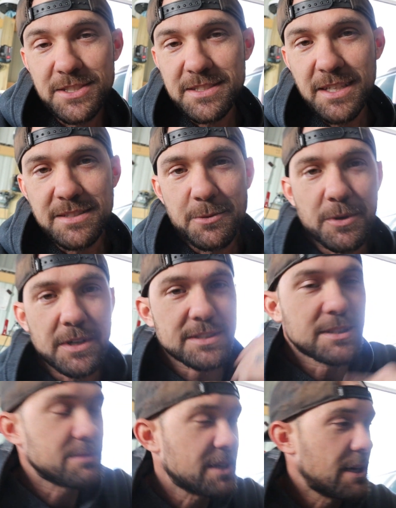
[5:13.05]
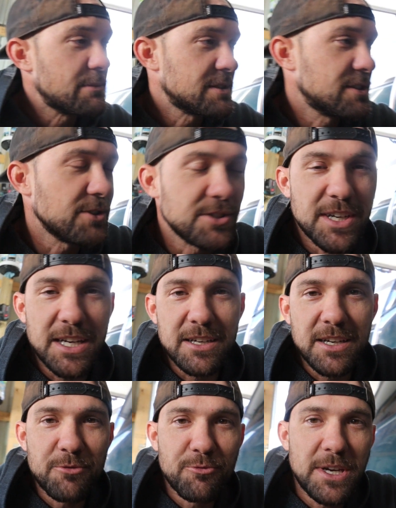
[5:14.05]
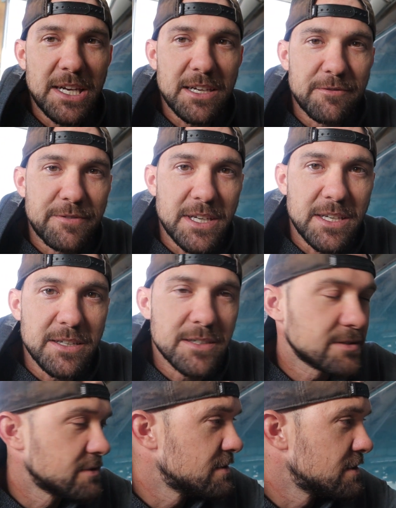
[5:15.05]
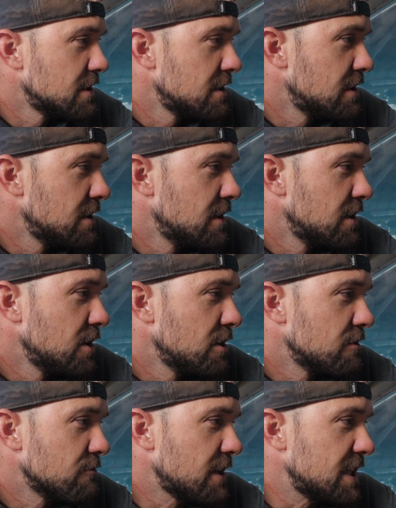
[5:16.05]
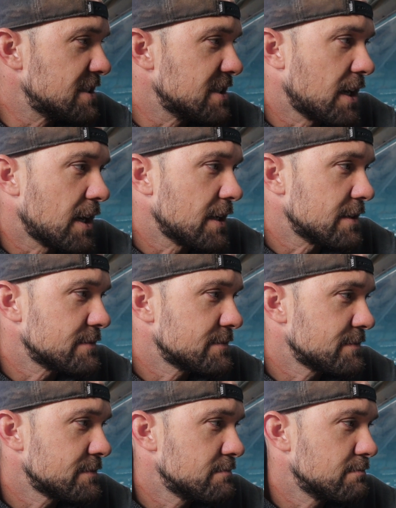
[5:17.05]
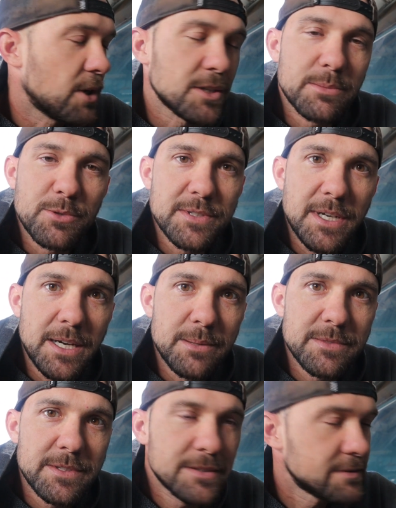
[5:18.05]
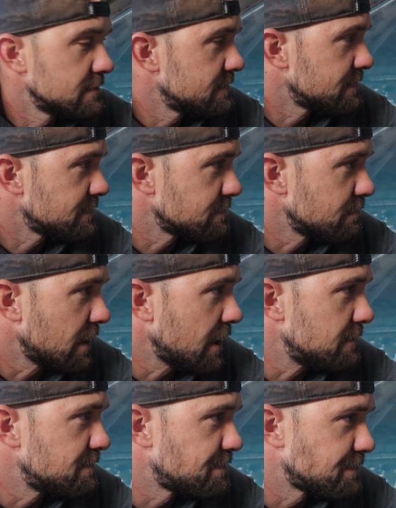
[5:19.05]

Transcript: doesn't work sometimes. So you gotta reconfigure, redesign multiple times. But